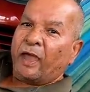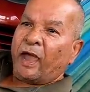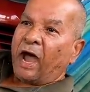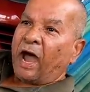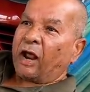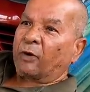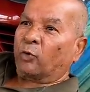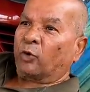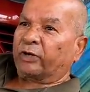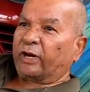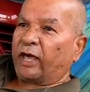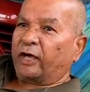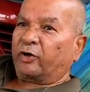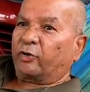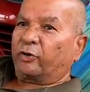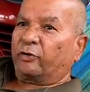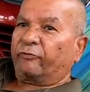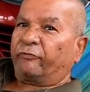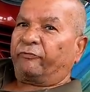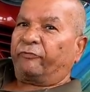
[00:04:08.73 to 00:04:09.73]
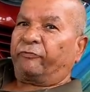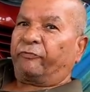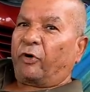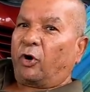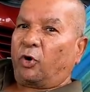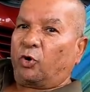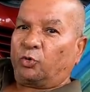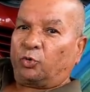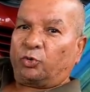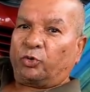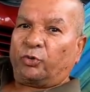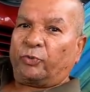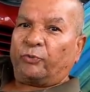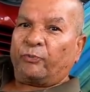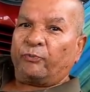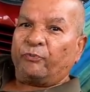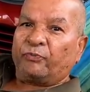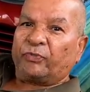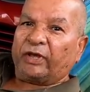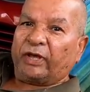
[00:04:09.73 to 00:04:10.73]
And what I could have found
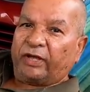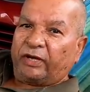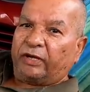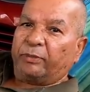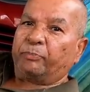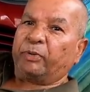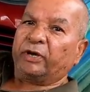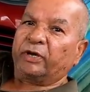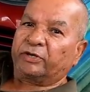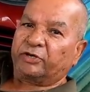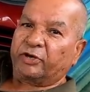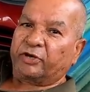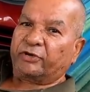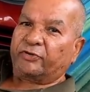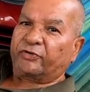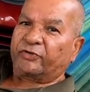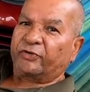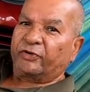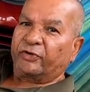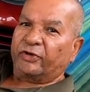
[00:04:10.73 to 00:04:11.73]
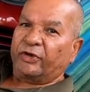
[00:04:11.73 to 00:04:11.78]
in the pages,